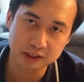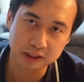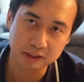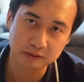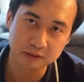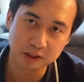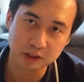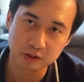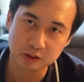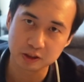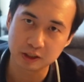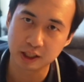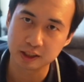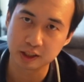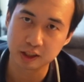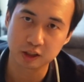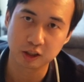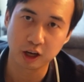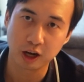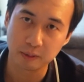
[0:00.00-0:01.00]
even though it's not
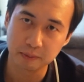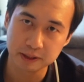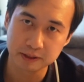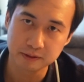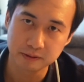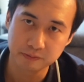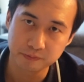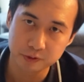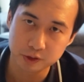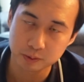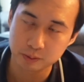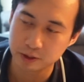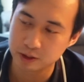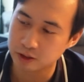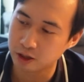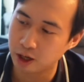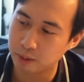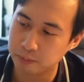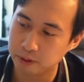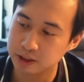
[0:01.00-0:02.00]
that common to put in
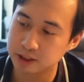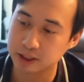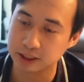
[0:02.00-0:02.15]
hot pots.